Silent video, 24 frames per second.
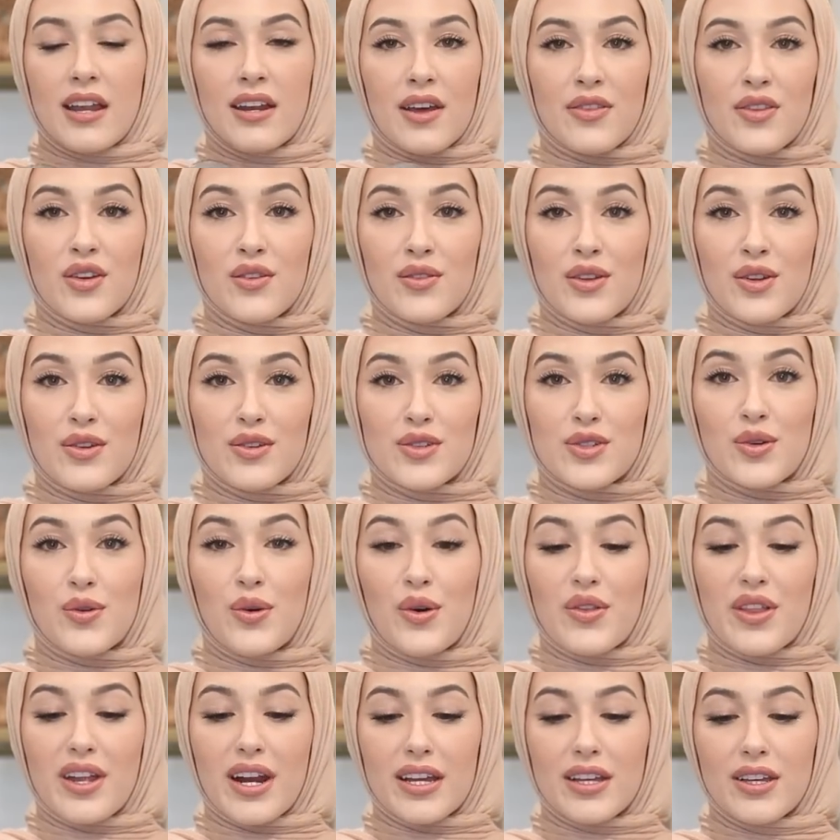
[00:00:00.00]
Another little
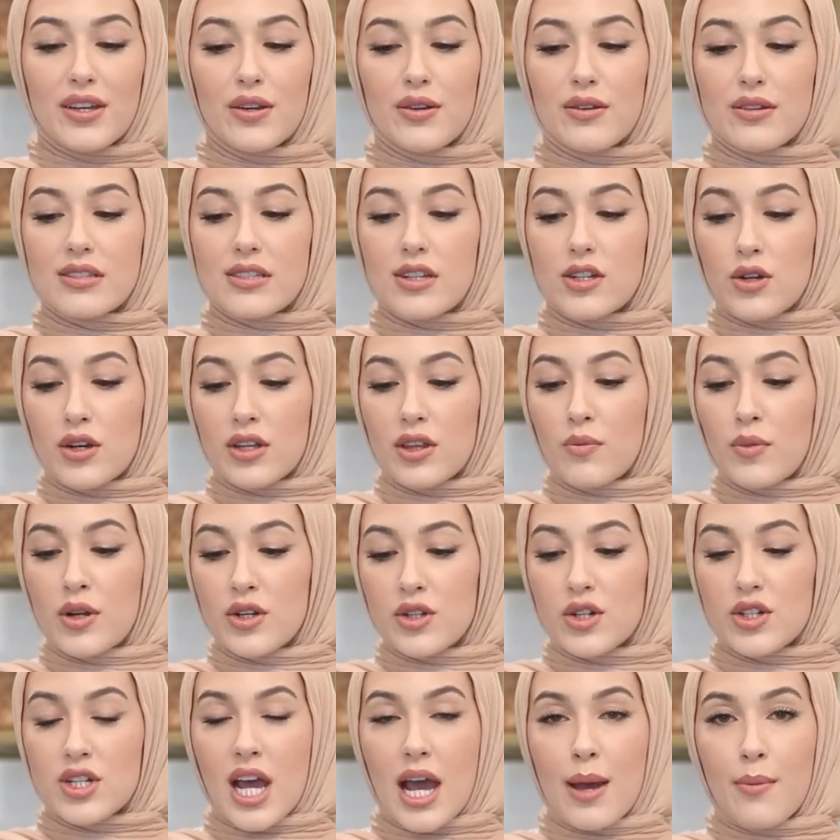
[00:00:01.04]
tool that I use during the
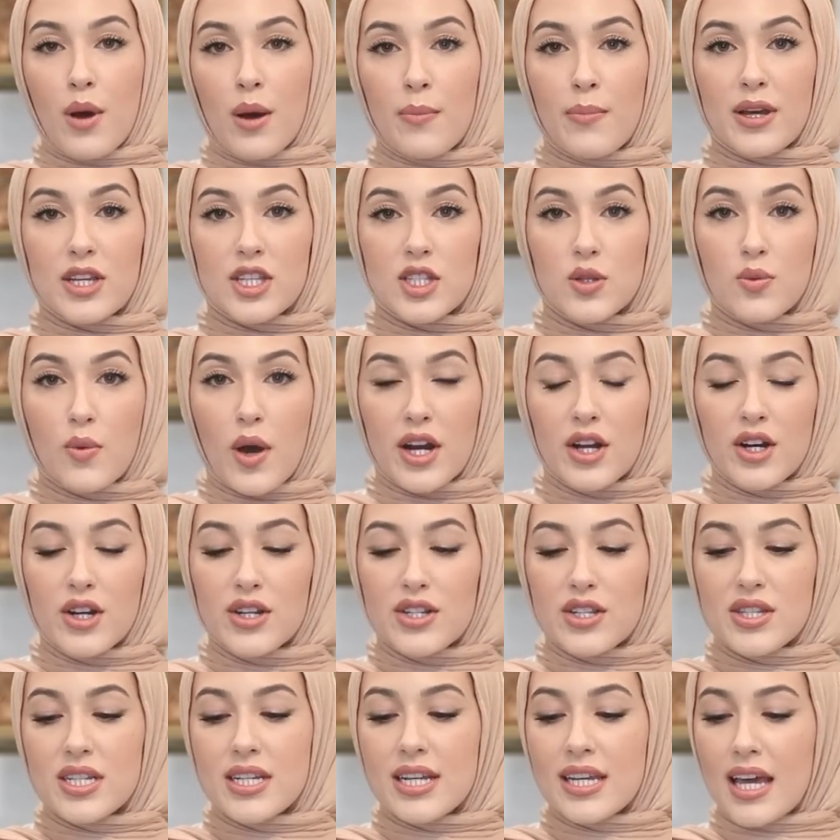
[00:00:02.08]
winter time on my
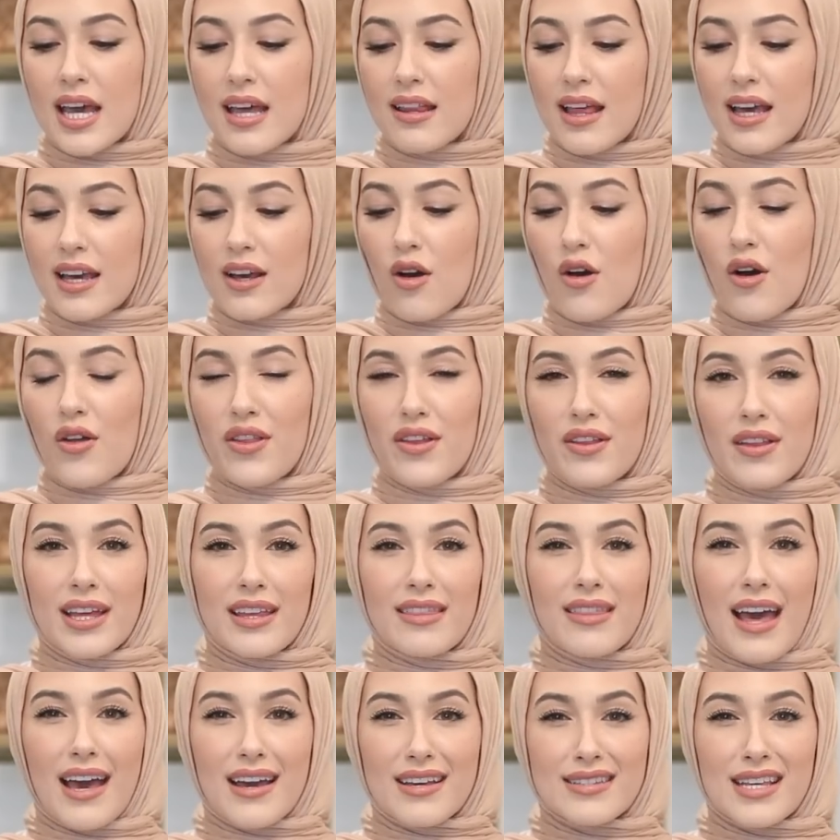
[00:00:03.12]
sweaters to get like all the like
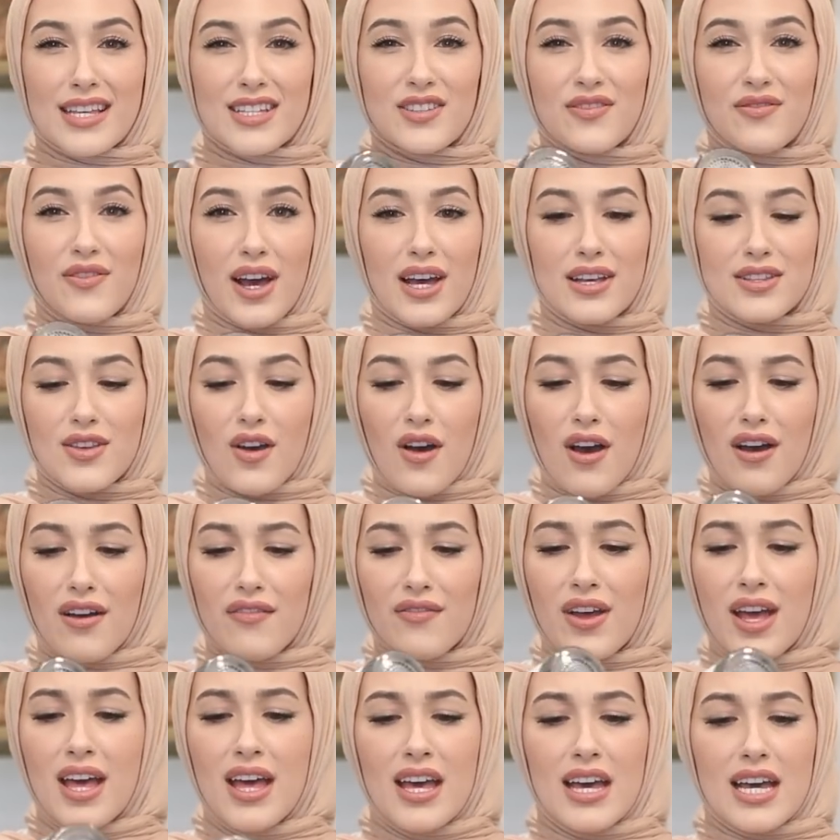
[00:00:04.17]
the excess fuzz
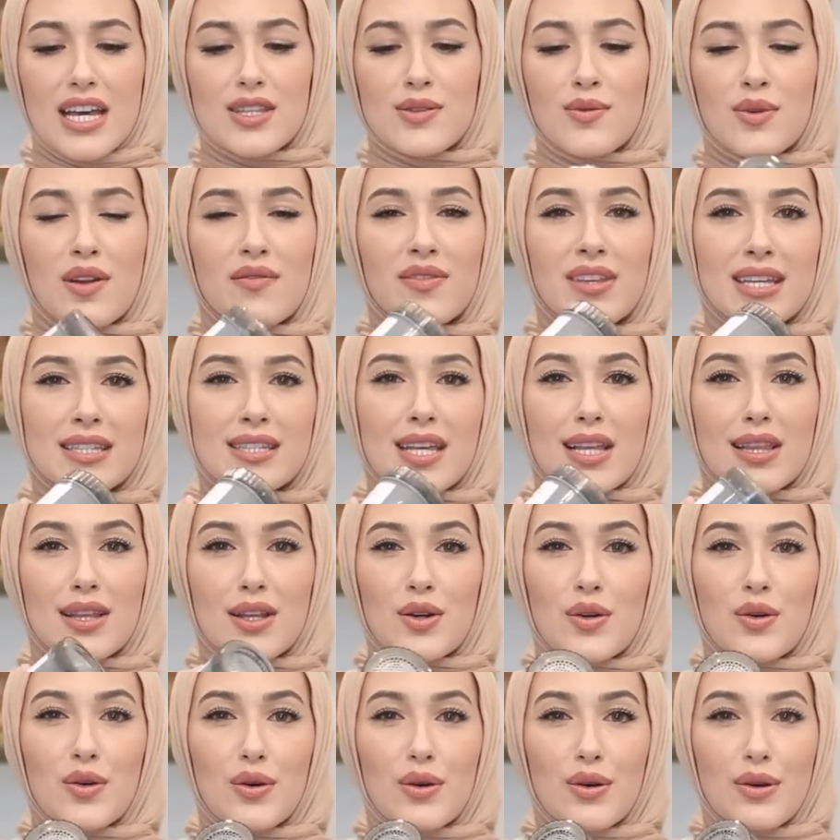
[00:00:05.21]
off is one of these
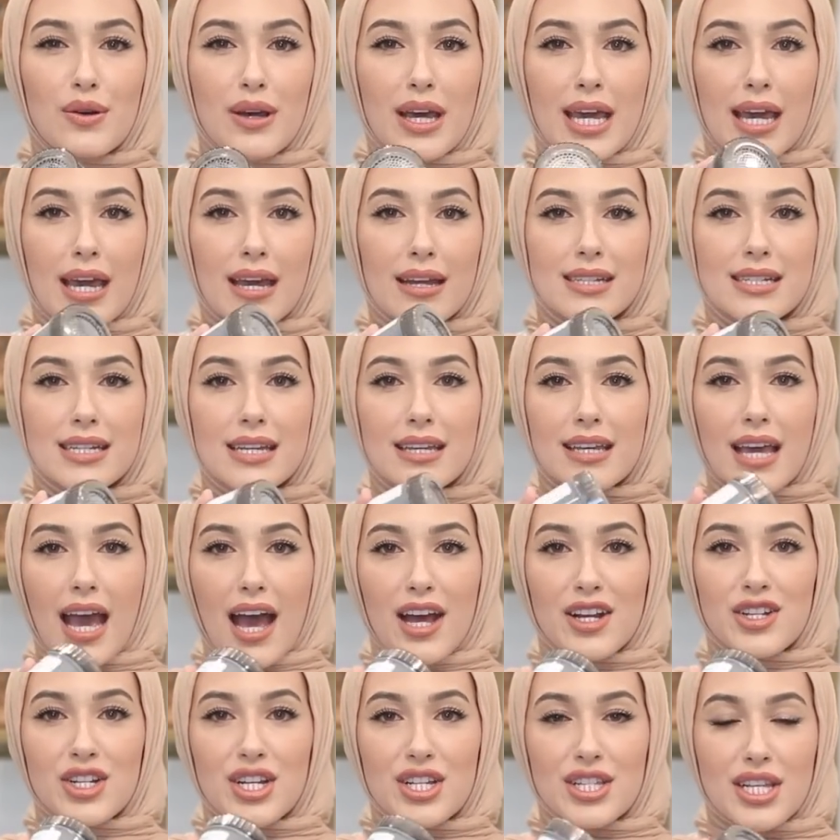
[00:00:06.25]
little handy
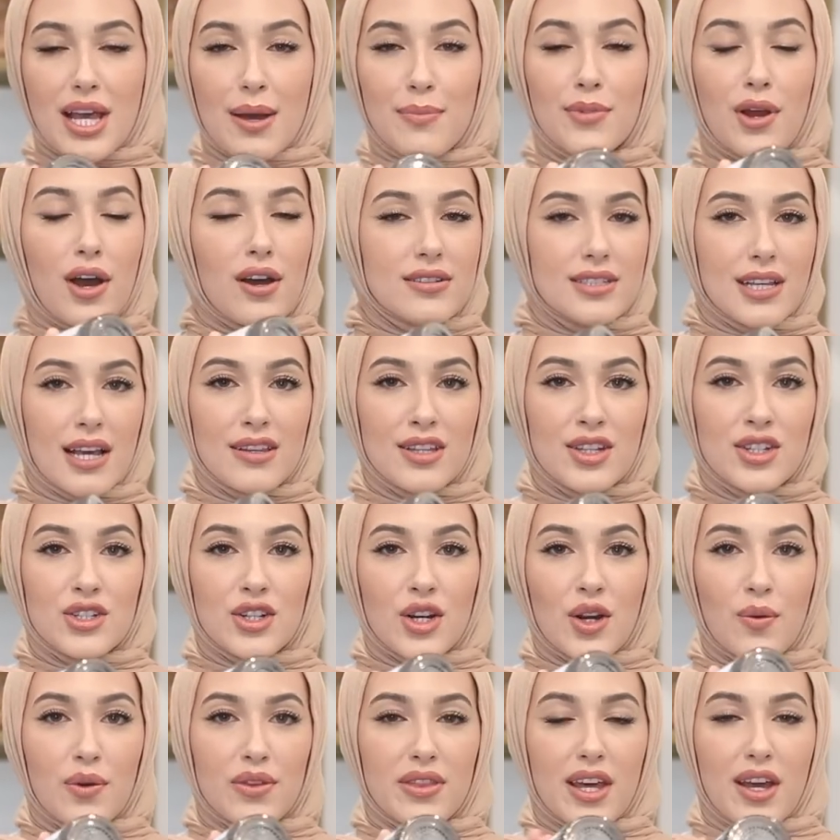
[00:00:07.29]
gadgets. I'm not exactly
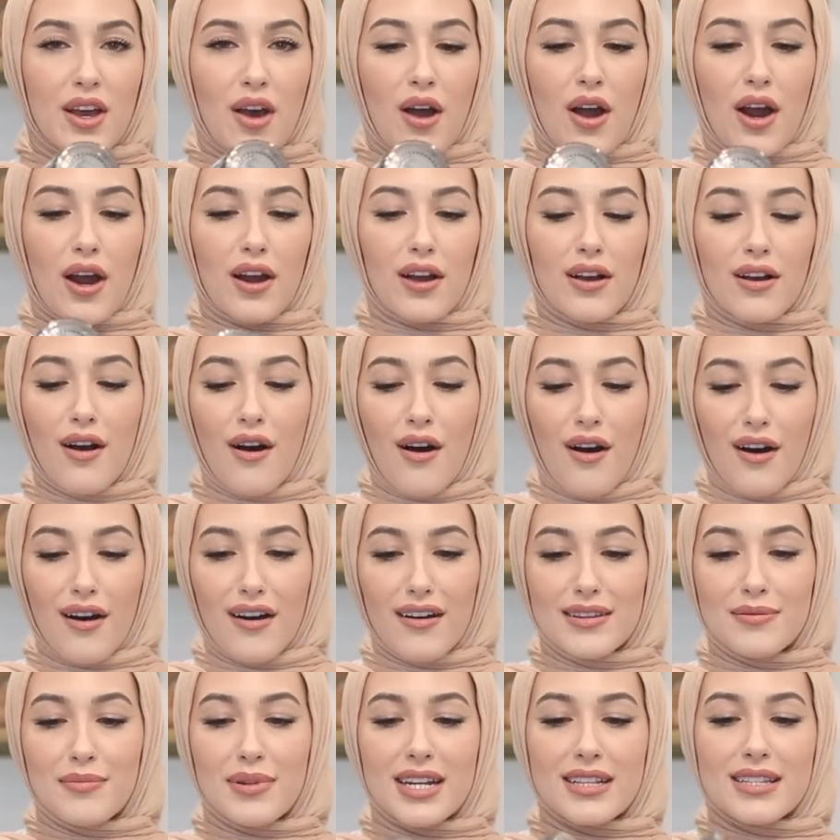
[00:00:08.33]
sure what they are
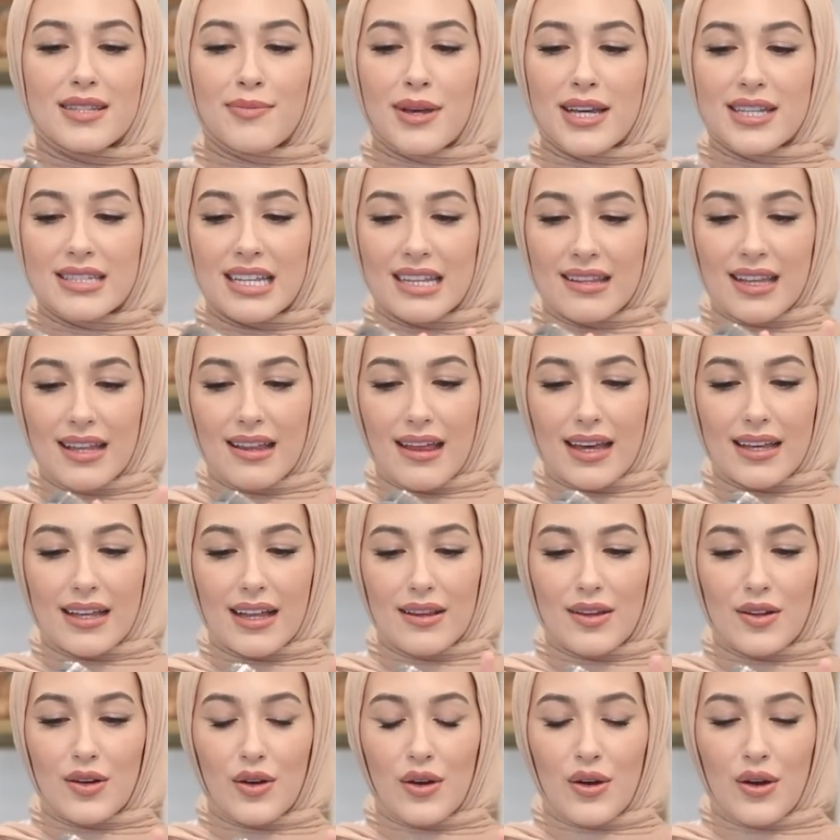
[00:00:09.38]
called, but it's basically like a
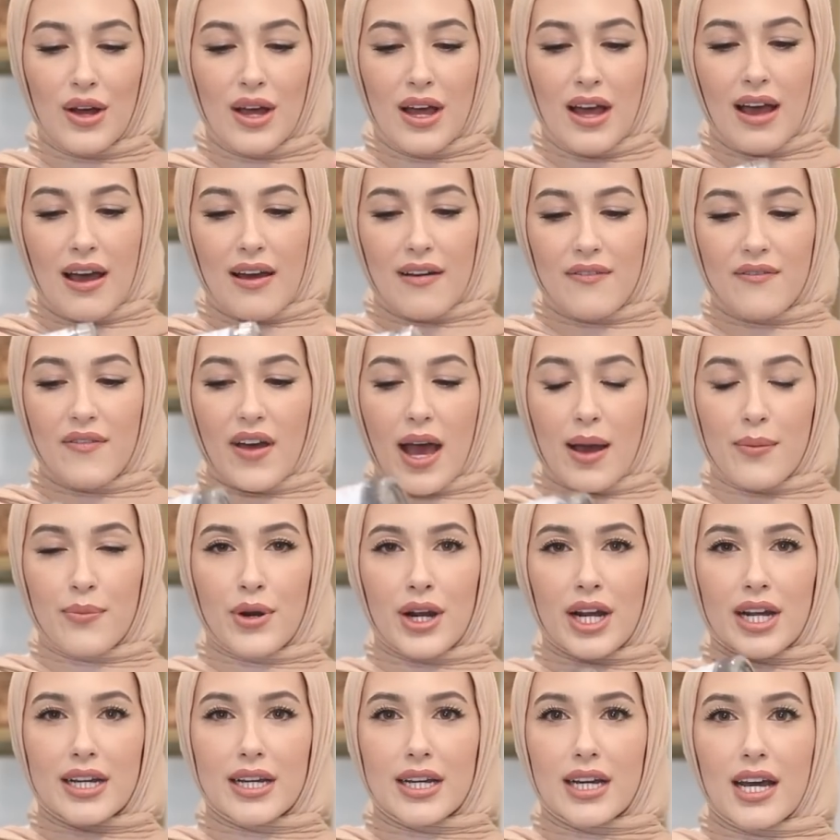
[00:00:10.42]
little
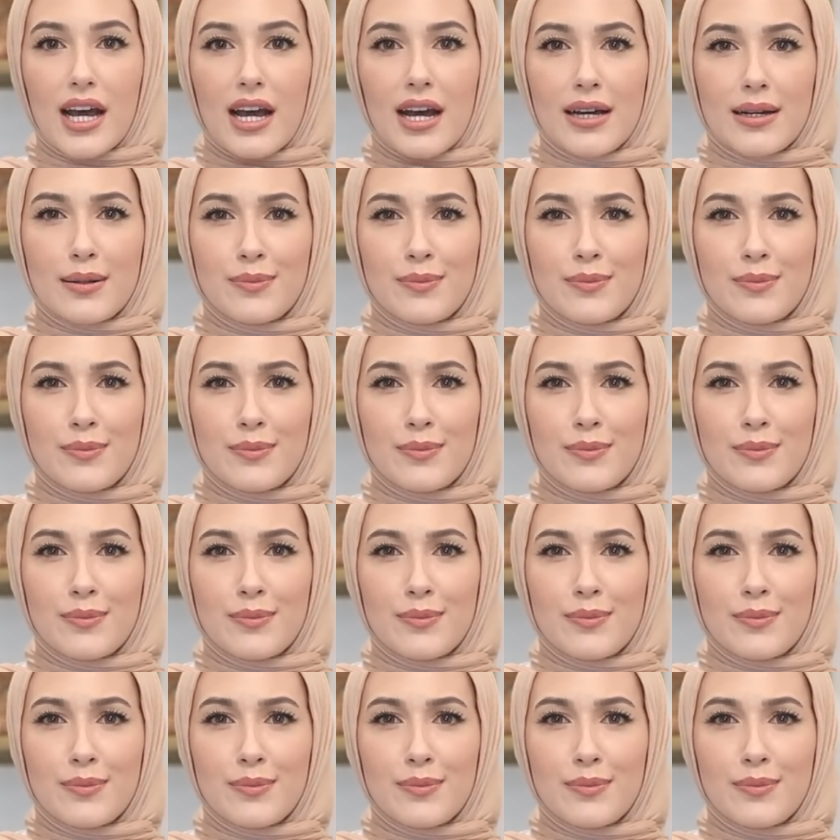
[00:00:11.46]
fabric